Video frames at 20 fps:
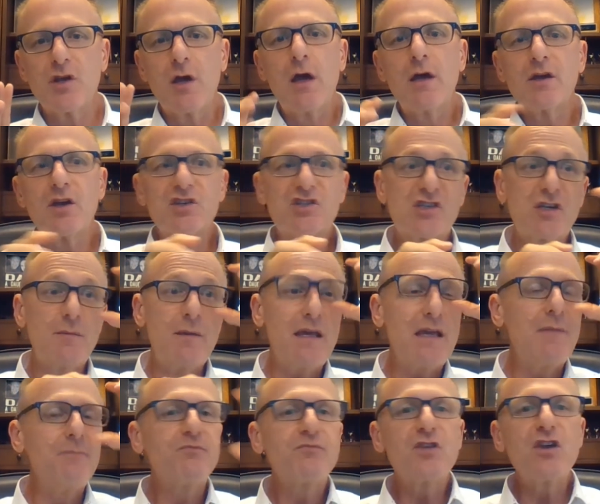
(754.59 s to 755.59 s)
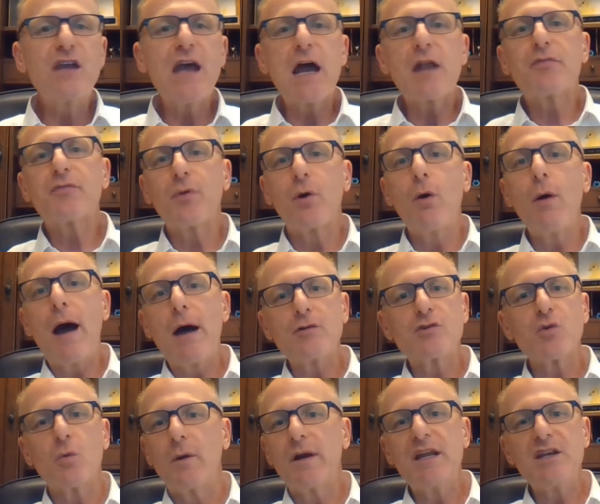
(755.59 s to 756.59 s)
Because to me, you got to throw out
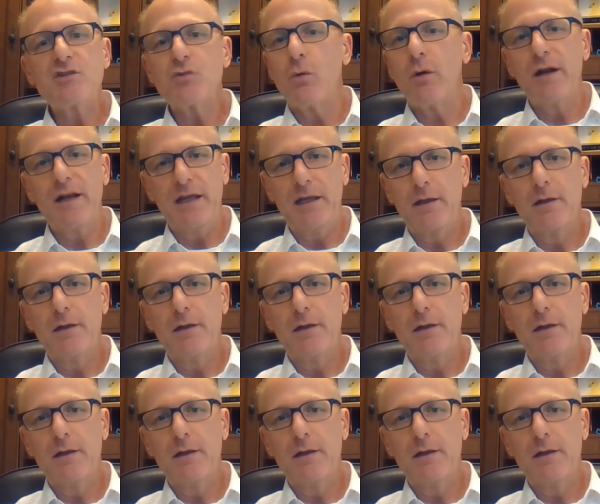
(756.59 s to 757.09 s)
2020.